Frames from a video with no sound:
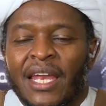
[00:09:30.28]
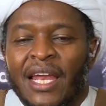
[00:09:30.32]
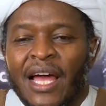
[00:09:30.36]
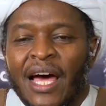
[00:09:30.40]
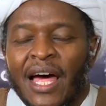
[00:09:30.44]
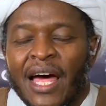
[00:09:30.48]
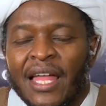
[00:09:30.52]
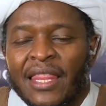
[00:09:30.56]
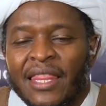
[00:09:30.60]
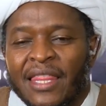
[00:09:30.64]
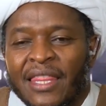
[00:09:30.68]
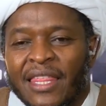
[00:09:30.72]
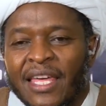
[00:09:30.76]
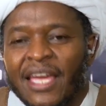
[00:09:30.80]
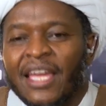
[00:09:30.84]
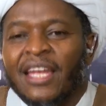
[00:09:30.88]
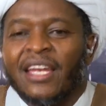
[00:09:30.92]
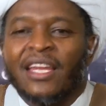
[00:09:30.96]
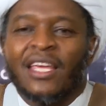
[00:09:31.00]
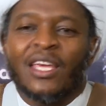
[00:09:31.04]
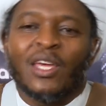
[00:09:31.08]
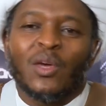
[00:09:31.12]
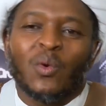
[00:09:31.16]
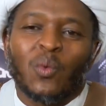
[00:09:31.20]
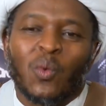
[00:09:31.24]
And then
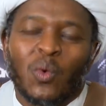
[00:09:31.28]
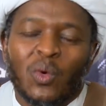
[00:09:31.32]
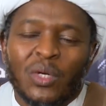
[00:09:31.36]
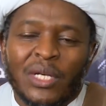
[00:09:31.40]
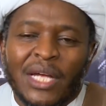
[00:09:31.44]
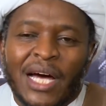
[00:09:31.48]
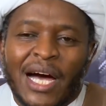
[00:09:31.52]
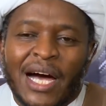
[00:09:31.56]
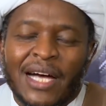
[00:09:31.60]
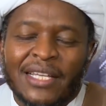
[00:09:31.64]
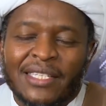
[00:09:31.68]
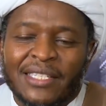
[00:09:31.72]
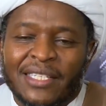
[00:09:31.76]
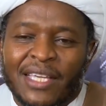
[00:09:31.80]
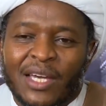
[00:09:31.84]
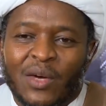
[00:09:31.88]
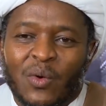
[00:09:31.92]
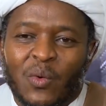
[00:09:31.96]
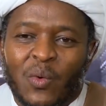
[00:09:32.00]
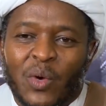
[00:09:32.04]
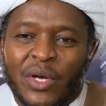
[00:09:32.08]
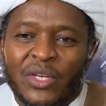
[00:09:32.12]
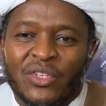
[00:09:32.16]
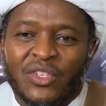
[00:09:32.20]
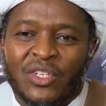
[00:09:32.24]
he would ask a
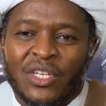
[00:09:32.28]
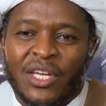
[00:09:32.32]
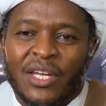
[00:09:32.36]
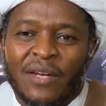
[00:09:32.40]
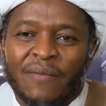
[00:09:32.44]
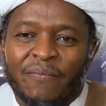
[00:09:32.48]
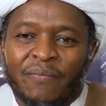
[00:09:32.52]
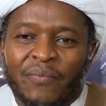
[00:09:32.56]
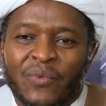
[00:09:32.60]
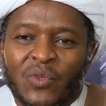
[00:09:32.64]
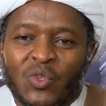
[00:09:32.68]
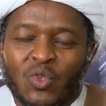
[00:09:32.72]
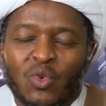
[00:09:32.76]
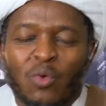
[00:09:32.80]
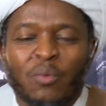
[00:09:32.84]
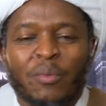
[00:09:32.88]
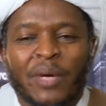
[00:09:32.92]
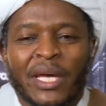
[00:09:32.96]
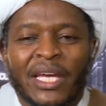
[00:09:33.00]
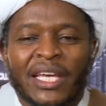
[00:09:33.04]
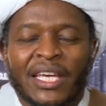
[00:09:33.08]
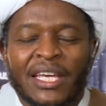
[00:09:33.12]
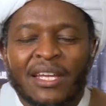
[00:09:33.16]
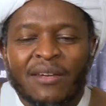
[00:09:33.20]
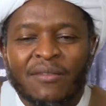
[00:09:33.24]
question to
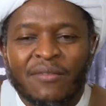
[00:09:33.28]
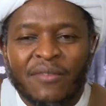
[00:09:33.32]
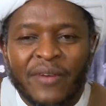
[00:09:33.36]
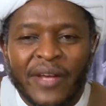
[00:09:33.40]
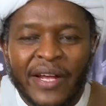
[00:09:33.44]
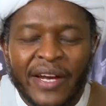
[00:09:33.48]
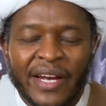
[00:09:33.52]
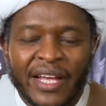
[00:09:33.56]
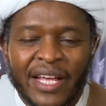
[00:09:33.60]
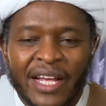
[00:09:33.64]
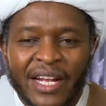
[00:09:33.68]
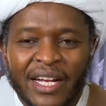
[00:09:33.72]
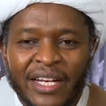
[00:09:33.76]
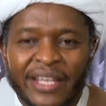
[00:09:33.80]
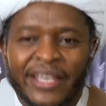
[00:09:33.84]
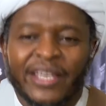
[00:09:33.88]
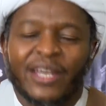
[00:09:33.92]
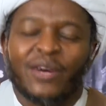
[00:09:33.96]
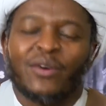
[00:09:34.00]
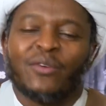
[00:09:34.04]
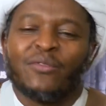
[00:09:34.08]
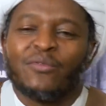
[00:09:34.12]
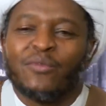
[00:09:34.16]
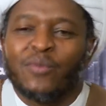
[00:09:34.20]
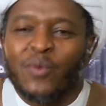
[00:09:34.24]
make it very clear
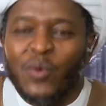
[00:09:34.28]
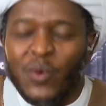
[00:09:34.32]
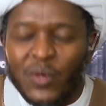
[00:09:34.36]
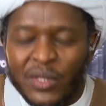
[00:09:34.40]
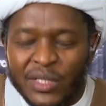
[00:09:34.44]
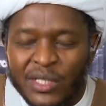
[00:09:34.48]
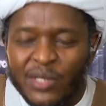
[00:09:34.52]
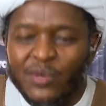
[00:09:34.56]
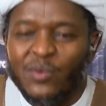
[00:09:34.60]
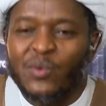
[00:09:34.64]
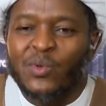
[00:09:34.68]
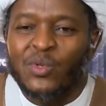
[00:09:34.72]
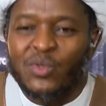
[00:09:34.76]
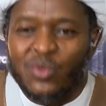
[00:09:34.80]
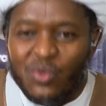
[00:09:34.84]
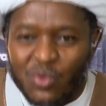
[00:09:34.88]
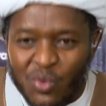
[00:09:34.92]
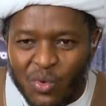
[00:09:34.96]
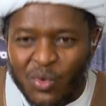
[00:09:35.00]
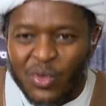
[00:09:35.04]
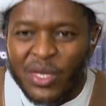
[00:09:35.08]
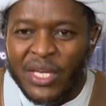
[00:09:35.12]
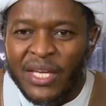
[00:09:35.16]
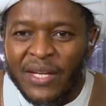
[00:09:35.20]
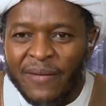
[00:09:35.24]
of what he was
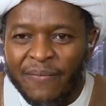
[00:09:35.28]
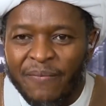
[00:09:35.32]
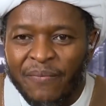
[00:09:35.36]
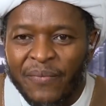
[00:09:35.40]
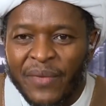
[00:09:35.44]
doing.